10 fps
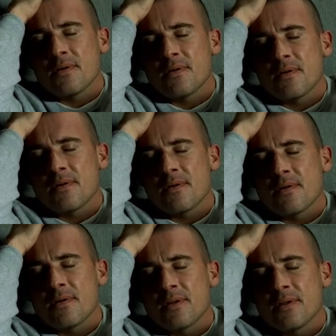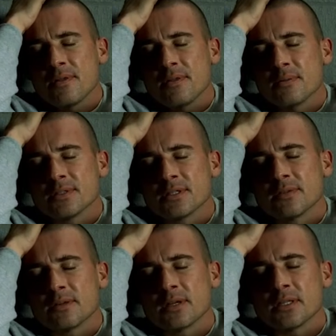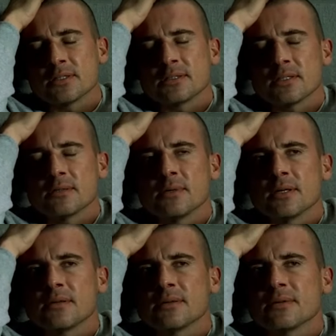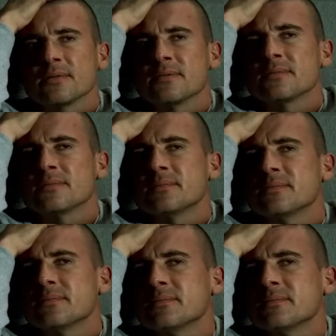The guards beat Lincoln and sent him into solitary confinement.